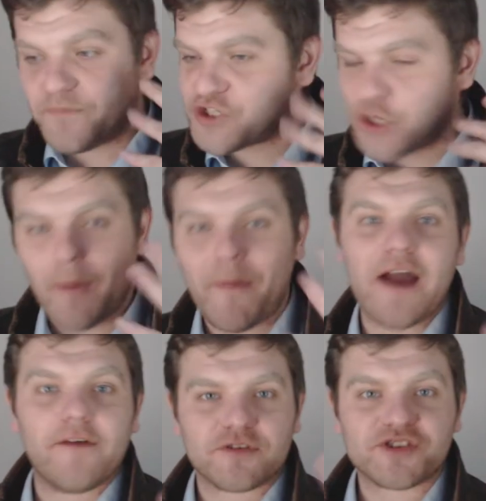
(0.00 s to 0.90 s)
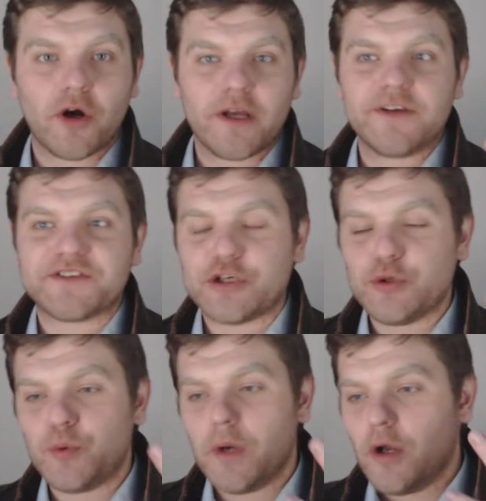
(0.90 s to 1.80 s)
super powerful psychers
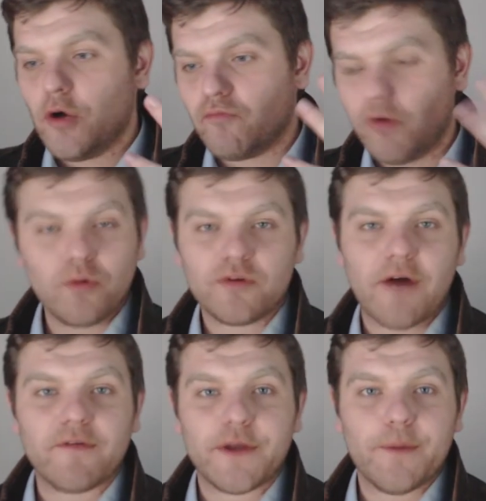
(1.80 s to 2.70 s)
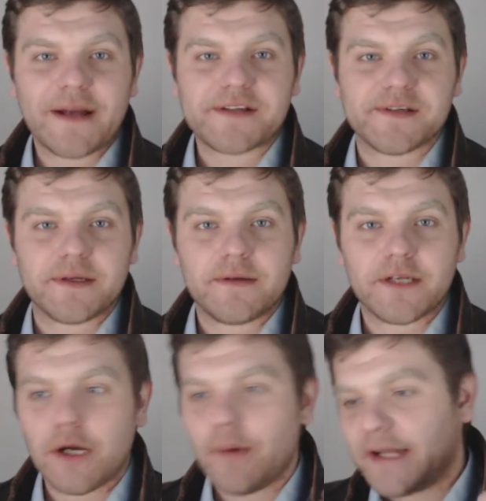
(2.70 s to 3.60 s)
who ruled over humanity,
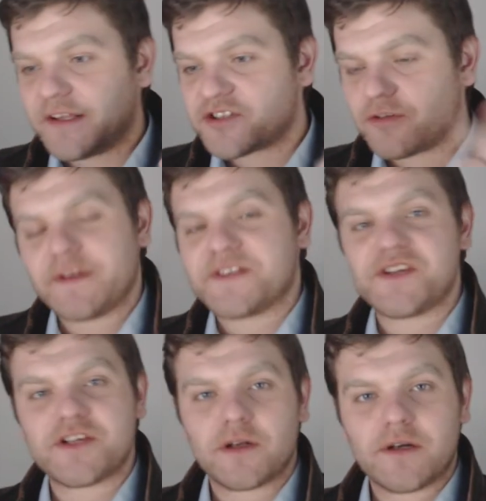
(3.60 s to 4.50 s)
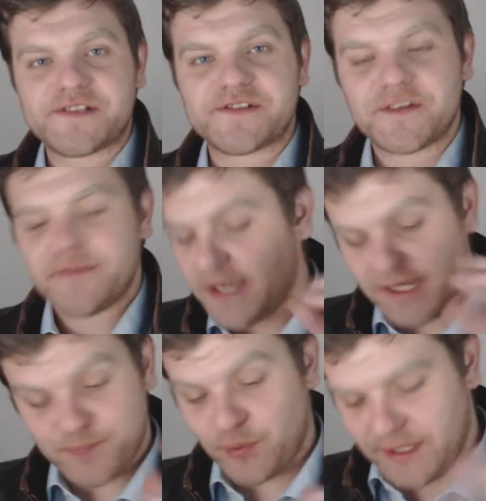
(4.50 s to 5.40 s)
you know, and the story of the Sigilites and stuff.
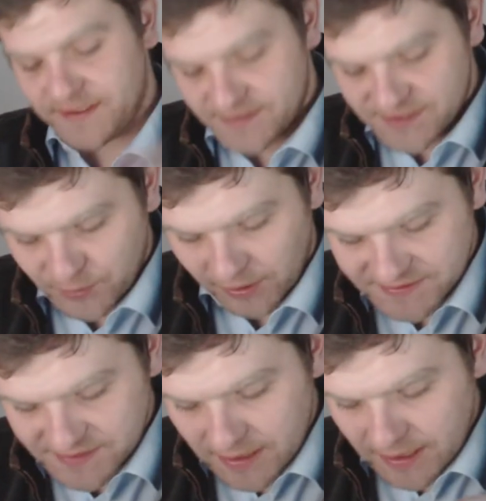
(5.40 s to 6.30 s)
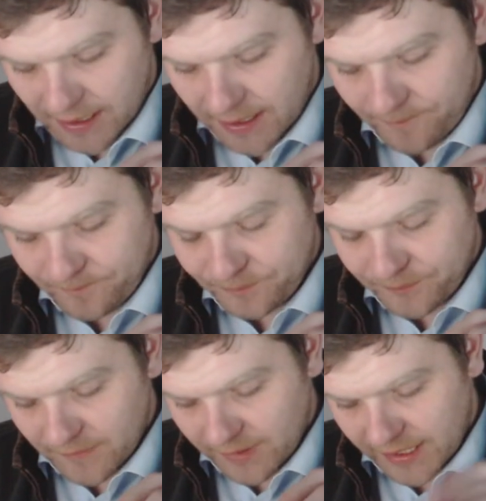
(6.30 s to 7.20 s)
It's brilliant. It's brilliant. Um,
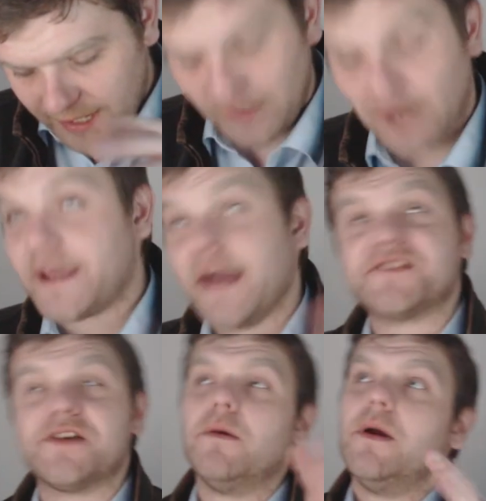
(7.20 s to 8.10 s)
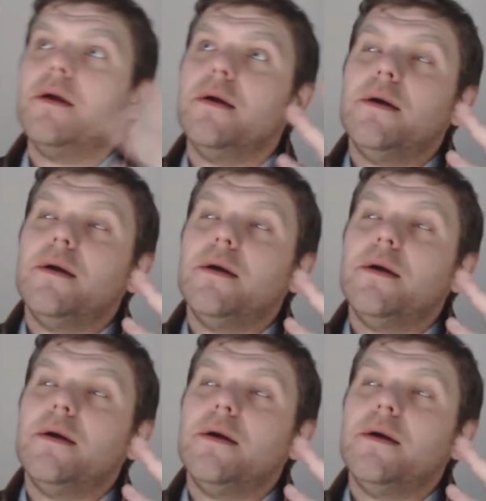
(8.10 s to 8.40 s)
here we go. Yeah. So